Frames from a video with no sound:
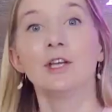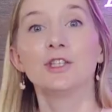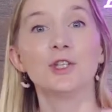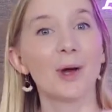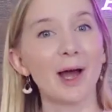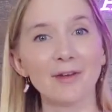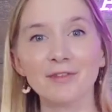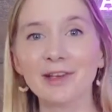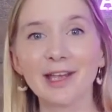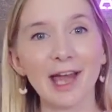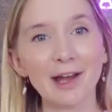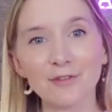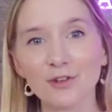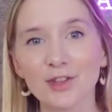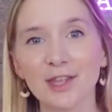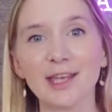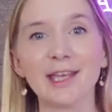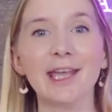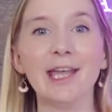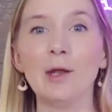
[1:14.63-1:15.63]
So having
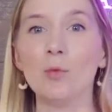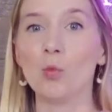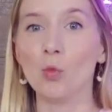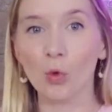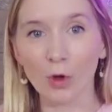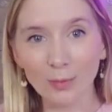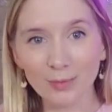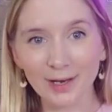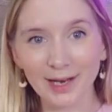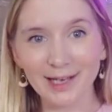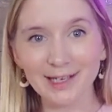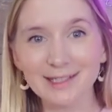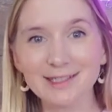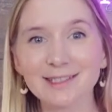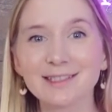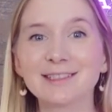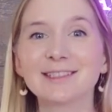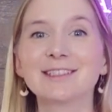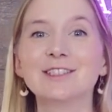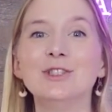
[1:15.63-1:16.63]
everything in one
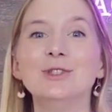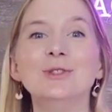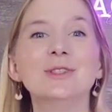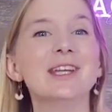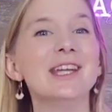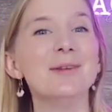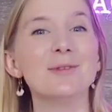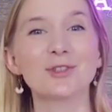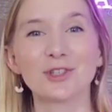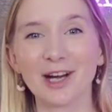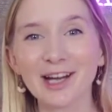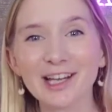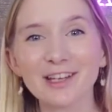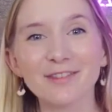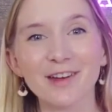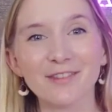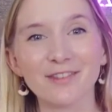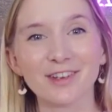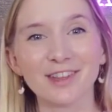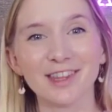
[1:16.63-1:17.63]
place to keep track
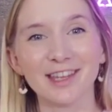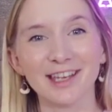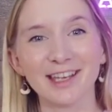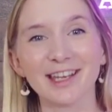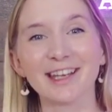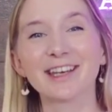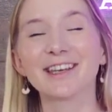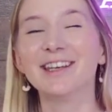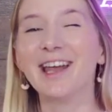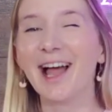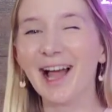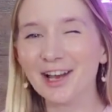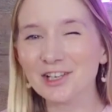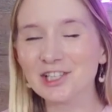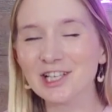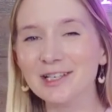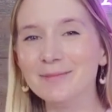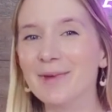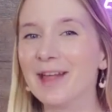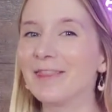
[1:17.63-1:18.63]
of everything can
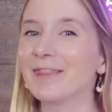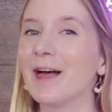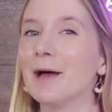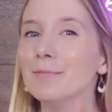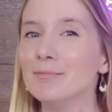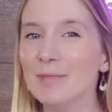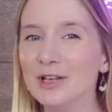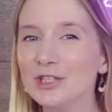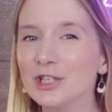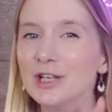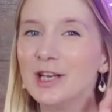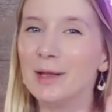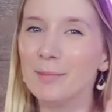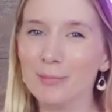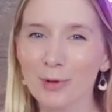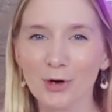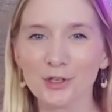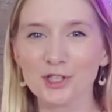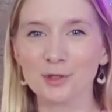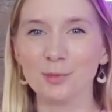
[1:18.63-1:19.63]
actually make that mission
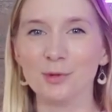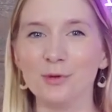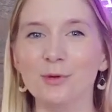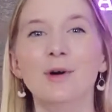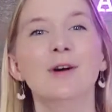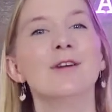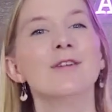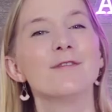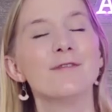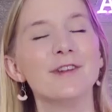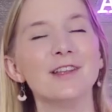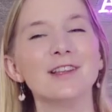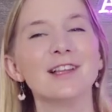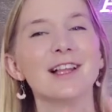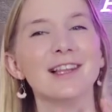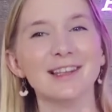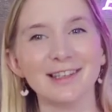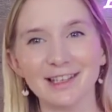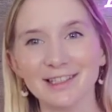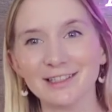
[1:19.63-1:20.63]
impossible feel
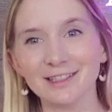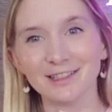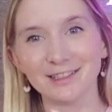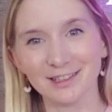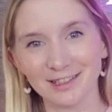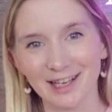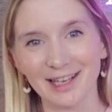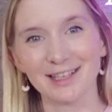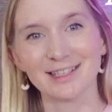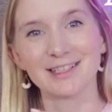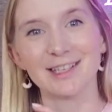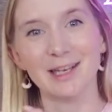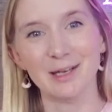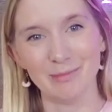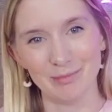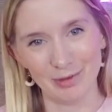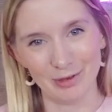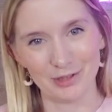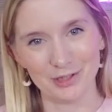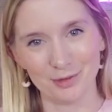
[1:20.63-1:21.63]
a little less
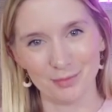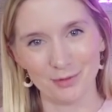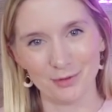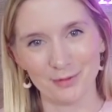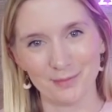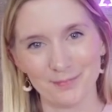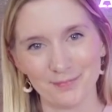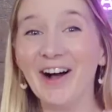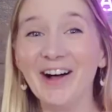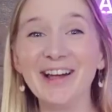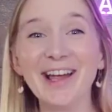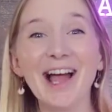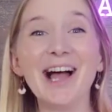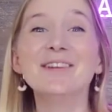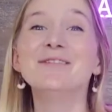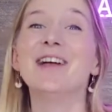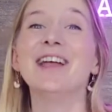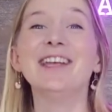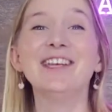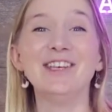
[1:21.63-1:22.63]
impossible. I
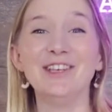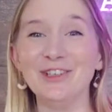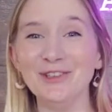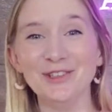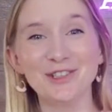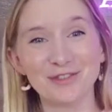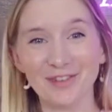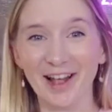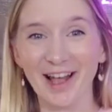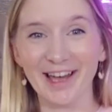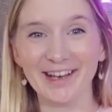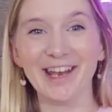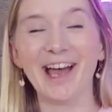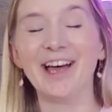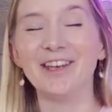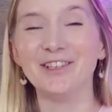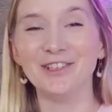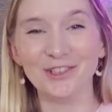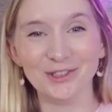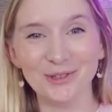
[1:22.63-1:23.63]
am a huge fan
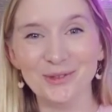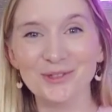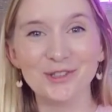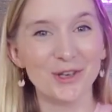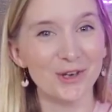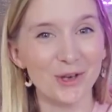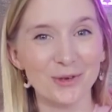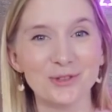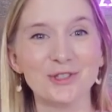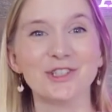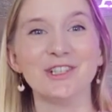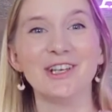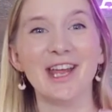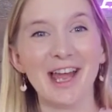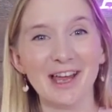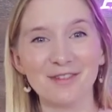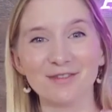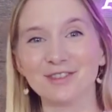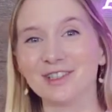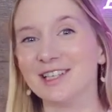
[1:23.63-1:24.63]
and use Notion
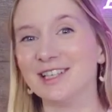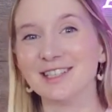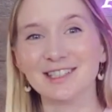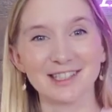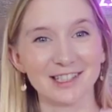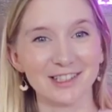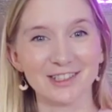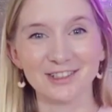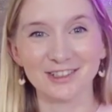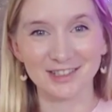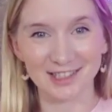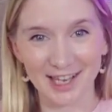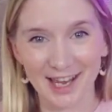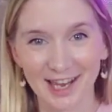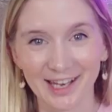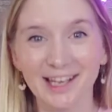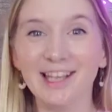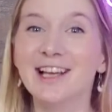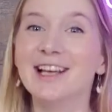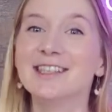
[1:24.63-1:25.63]
every single
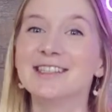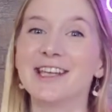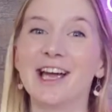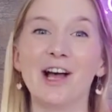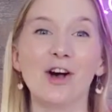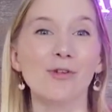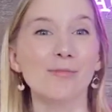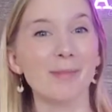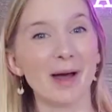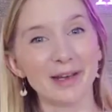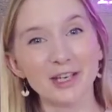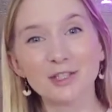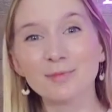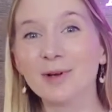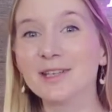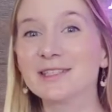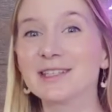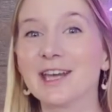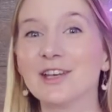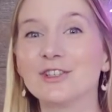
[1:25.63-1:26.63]
day to help manage
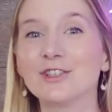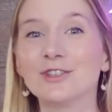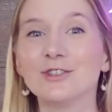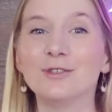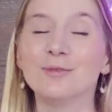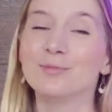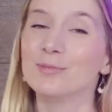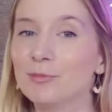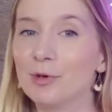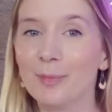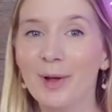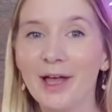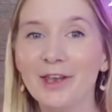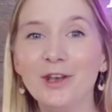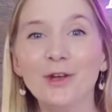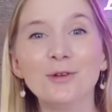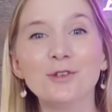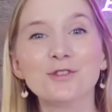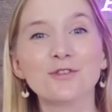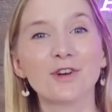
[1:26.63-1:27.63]
my schedule, prepare
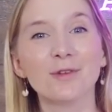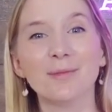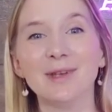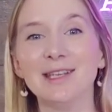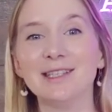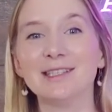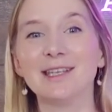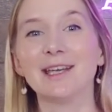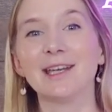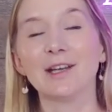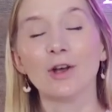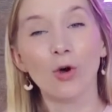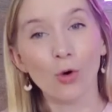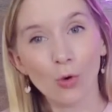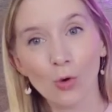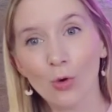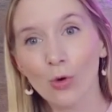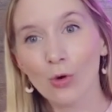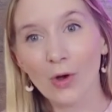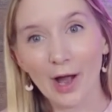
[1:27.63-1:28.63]
notes for a meeting,
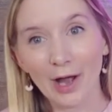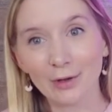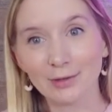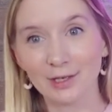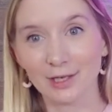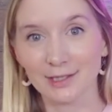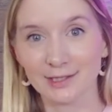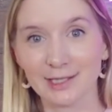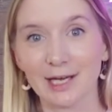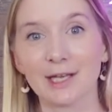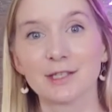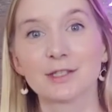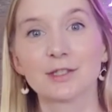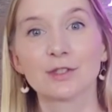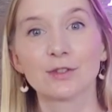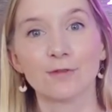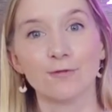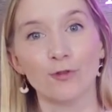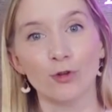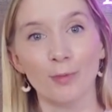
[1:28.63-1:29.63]
or outline
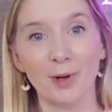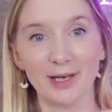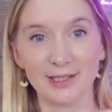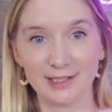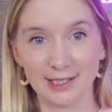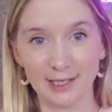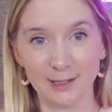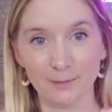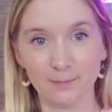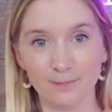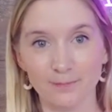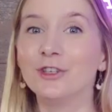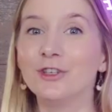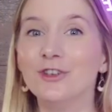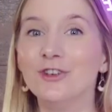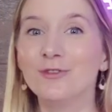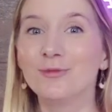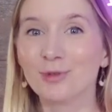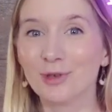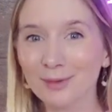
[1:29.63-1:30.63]
tasks for my team.
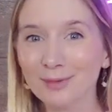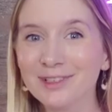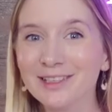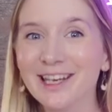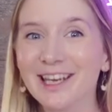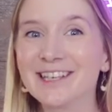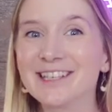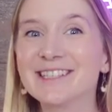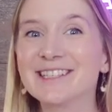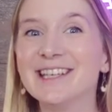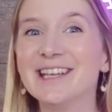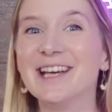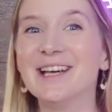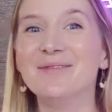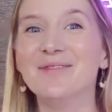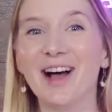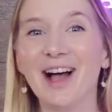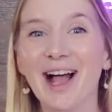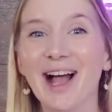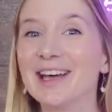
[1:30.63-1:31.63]
You've probably guessed
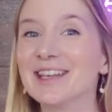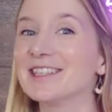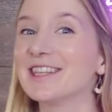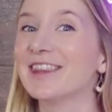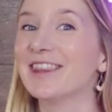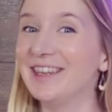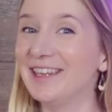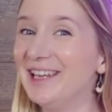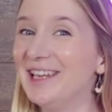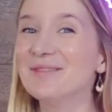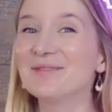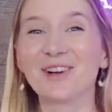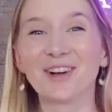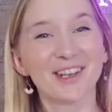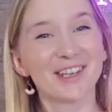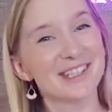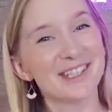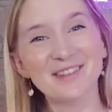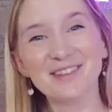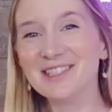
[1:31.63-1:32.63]
it, but as the
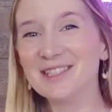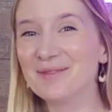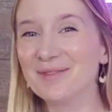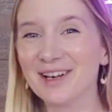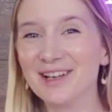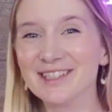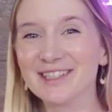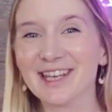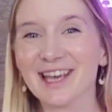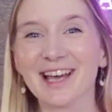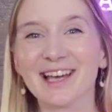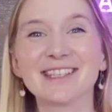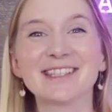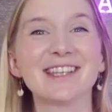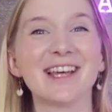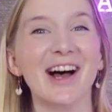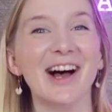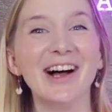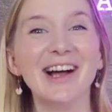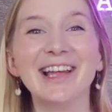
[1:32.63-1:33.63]
productivity
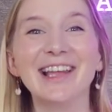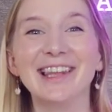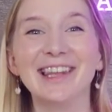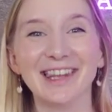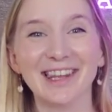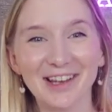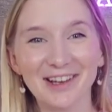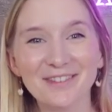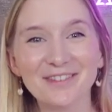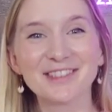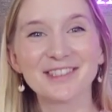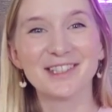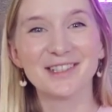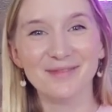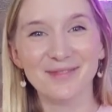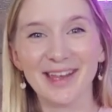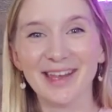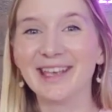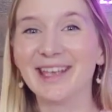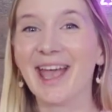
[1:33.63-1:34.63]
princess, I love to
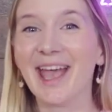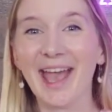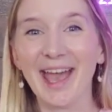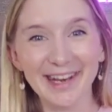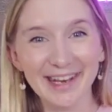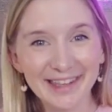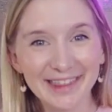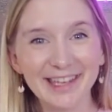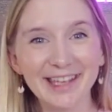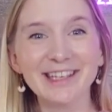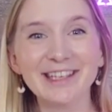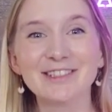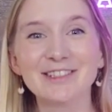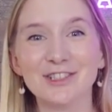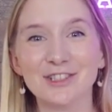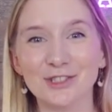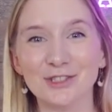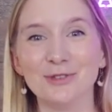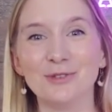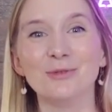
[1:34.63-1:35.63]
make anything to
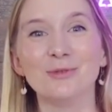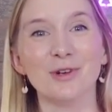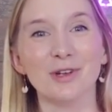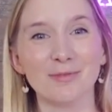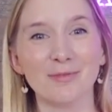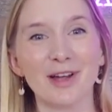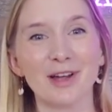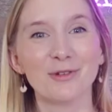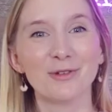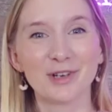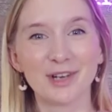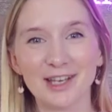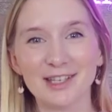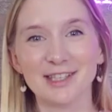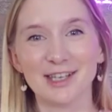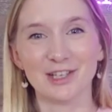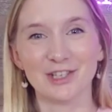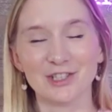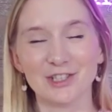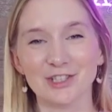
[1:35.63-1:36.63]
do with my
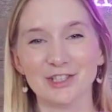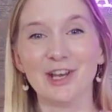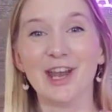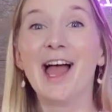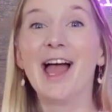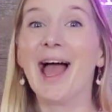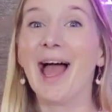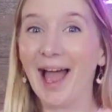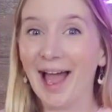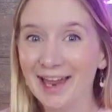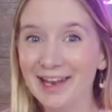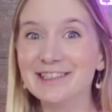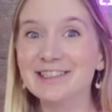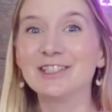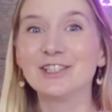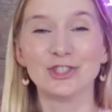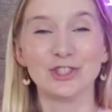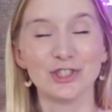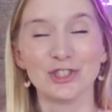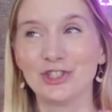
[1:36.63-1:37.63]
organization
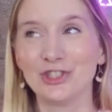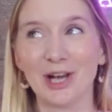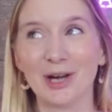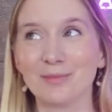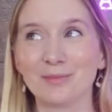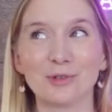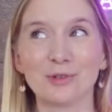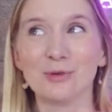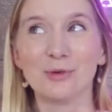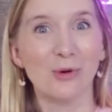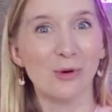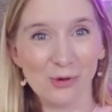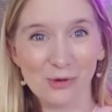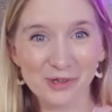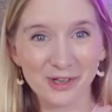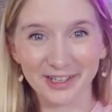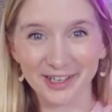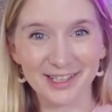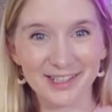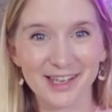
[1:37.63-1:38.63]
and just general
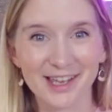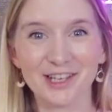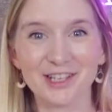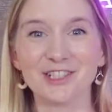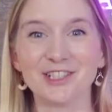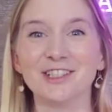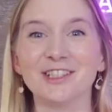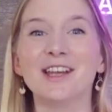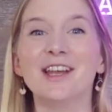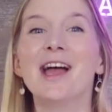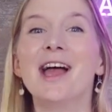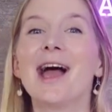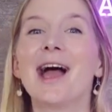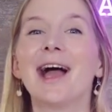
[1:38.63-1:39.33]
organization